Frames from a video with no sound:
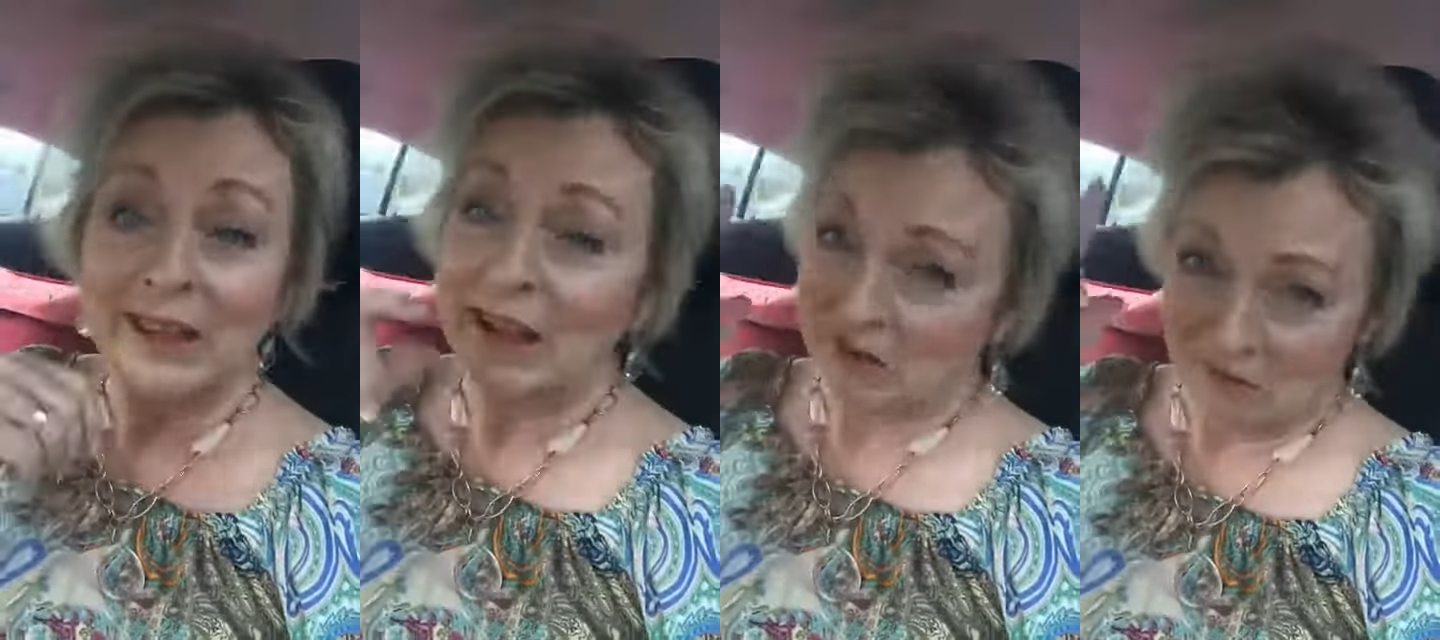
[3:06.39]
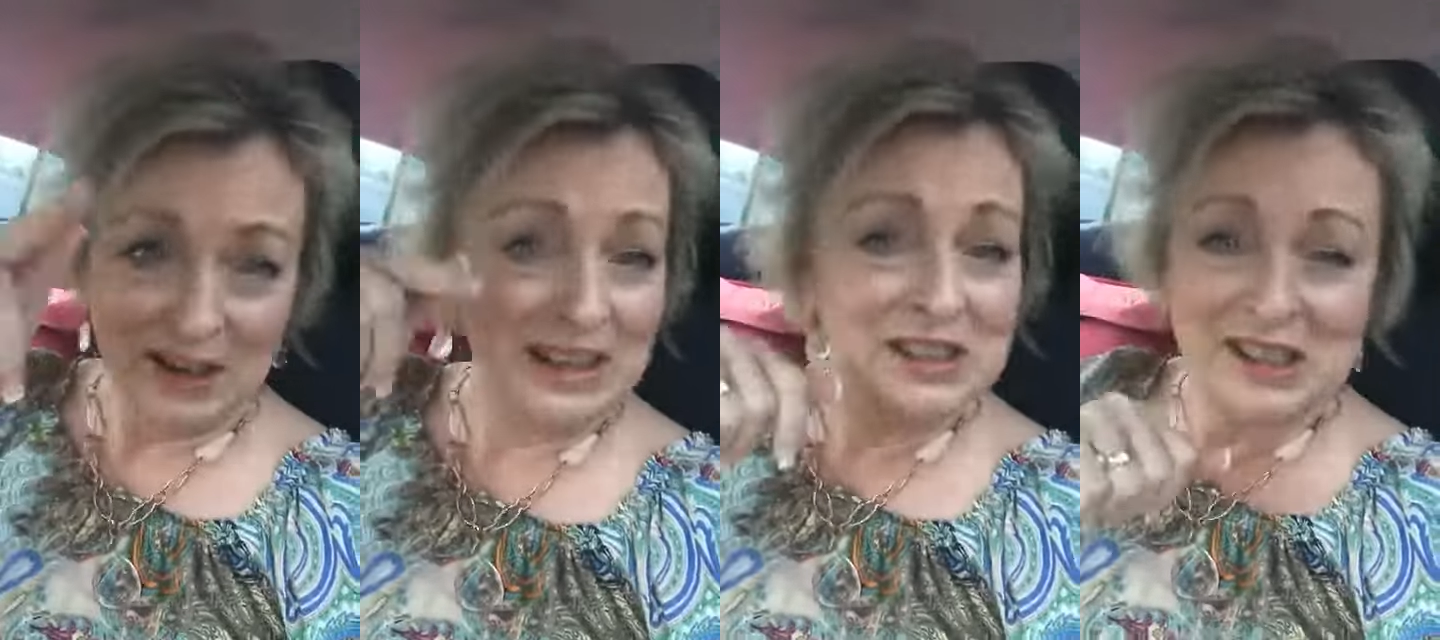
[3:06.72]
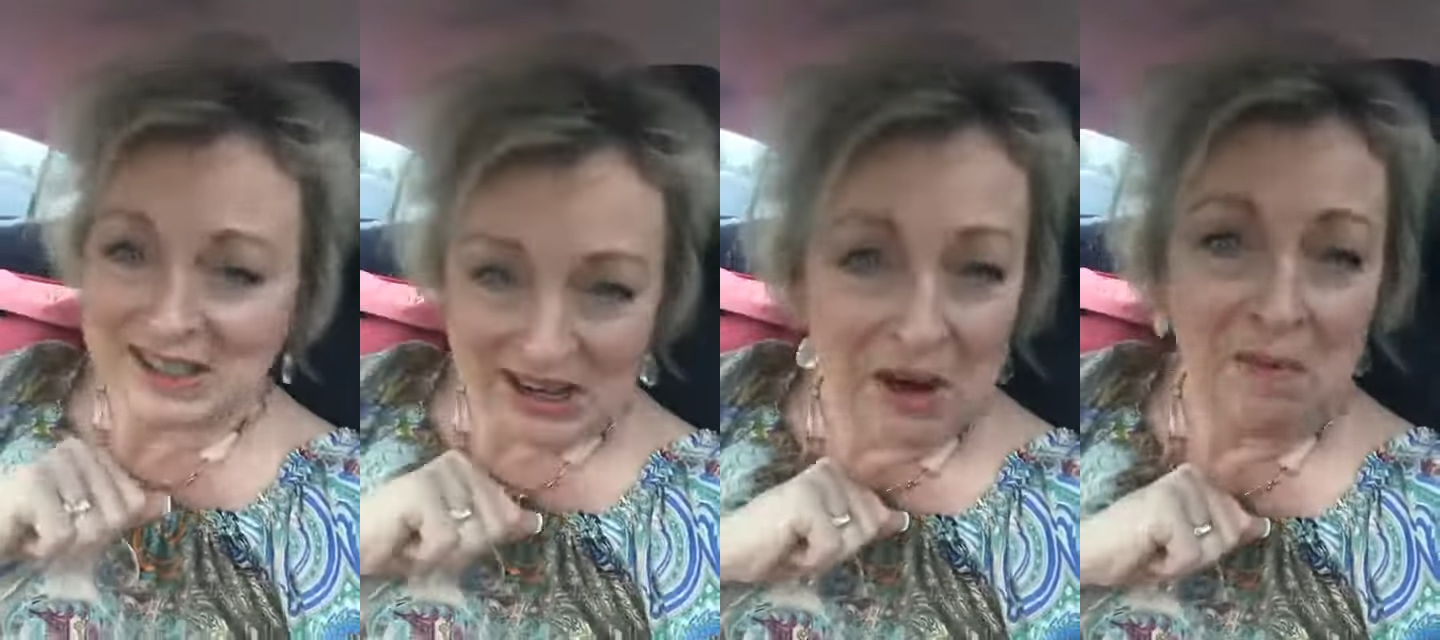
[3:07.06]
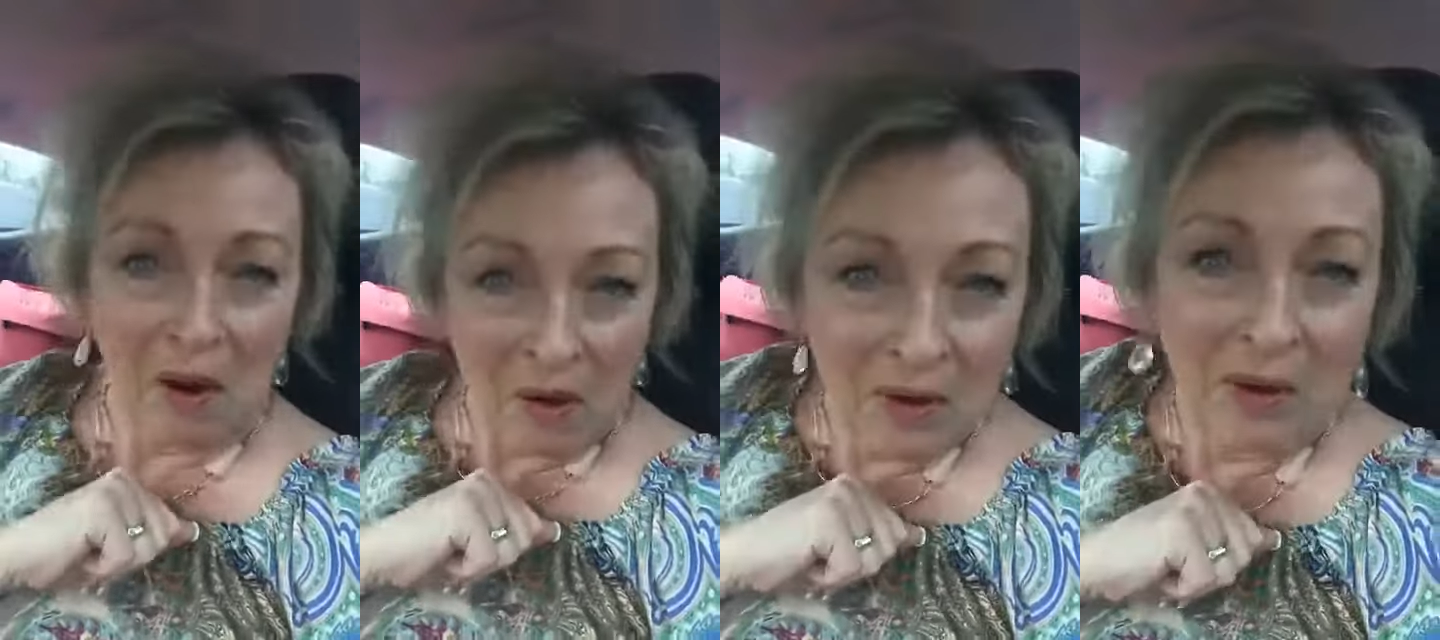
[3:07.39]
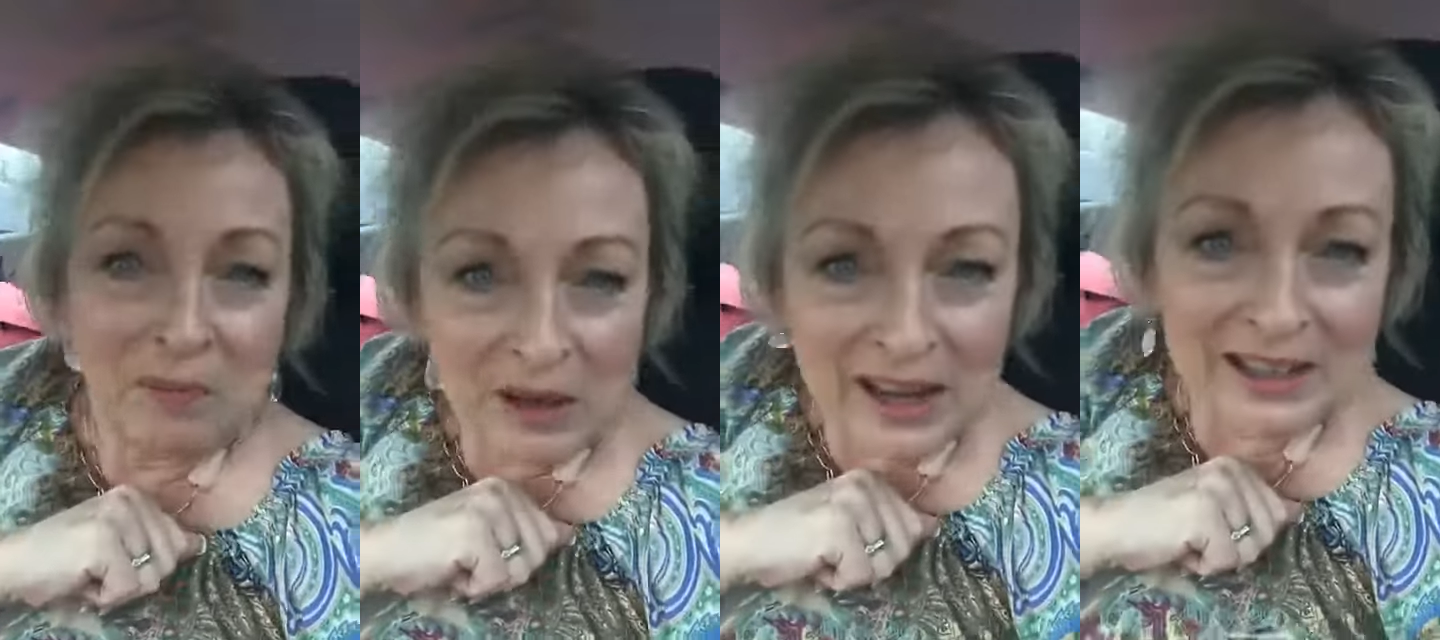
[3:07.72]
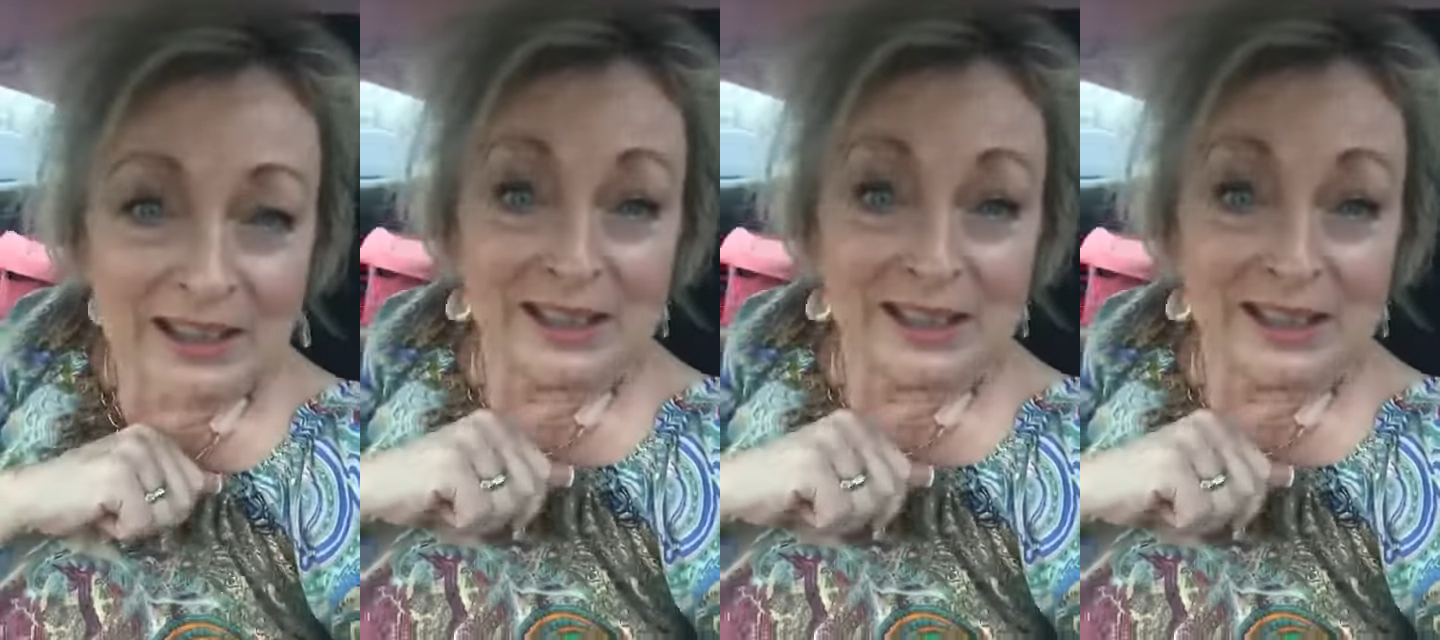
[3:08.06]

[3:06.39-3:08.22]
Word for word: Well, then just keep on complaining,